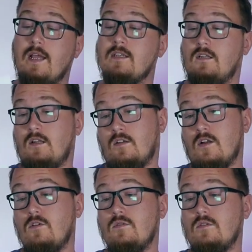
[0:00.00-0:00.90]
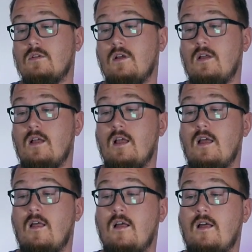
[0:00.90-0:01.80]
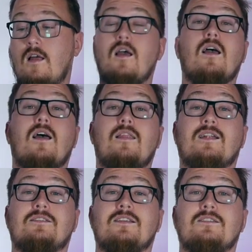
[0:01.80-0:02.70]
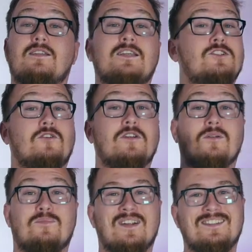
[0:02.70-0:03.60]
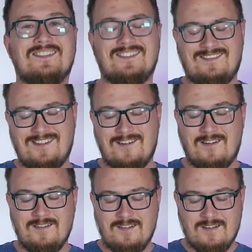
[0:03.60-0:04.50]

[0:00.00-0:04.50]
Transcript: is a little note that says, "Enjoy your prints." Aww.